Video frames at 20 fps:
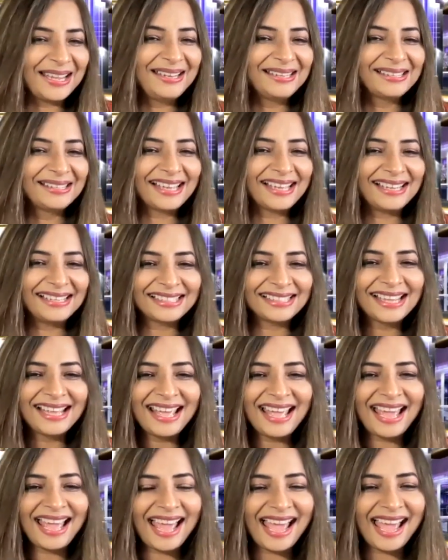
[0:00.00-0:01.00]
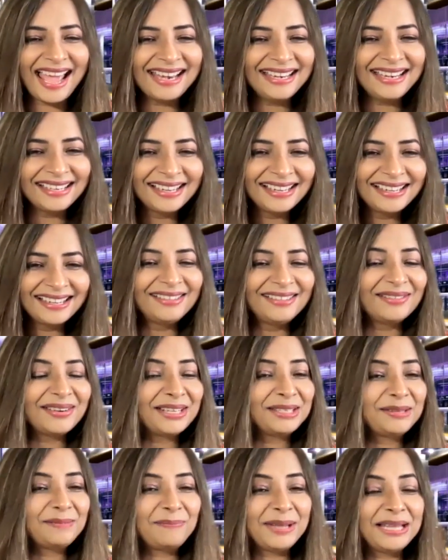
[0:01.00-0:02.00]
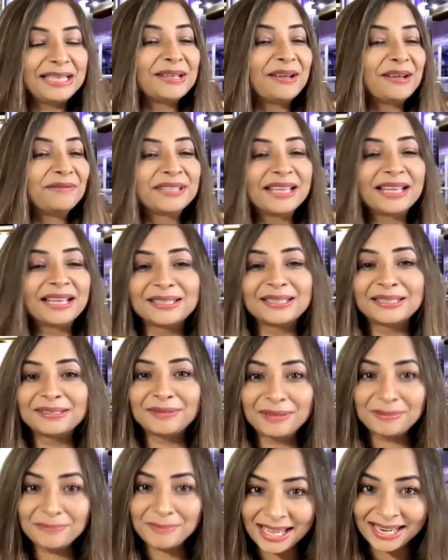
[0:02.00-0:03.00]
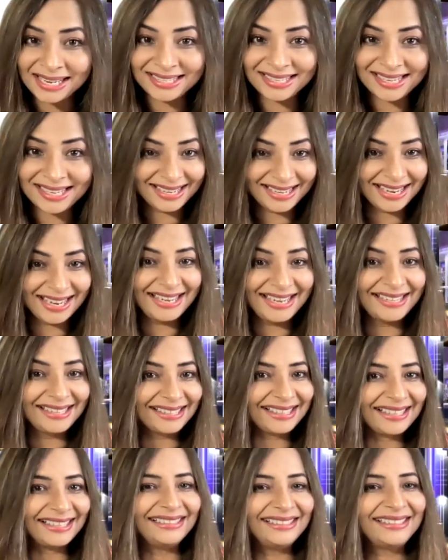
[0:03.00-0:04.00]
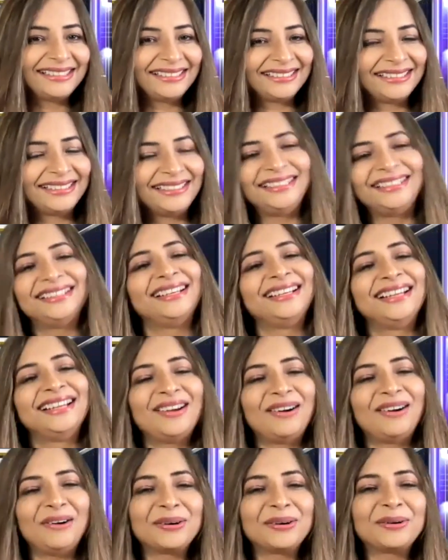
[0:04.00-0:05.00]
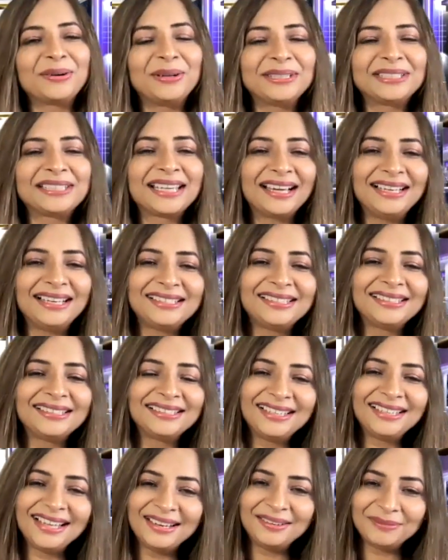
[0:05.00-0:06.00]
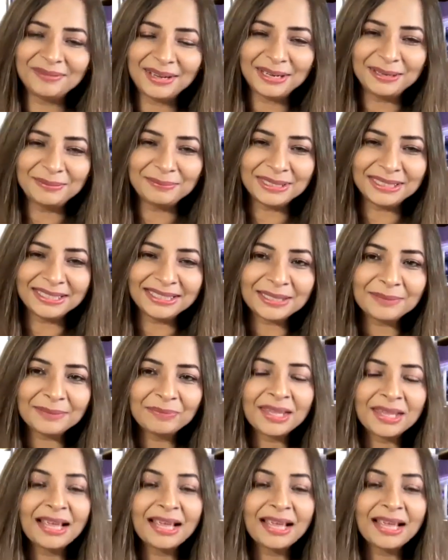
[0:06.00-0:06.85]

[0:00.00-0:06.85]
insights and the recipes of successful marriage in an intercultural or cross-cultural environment.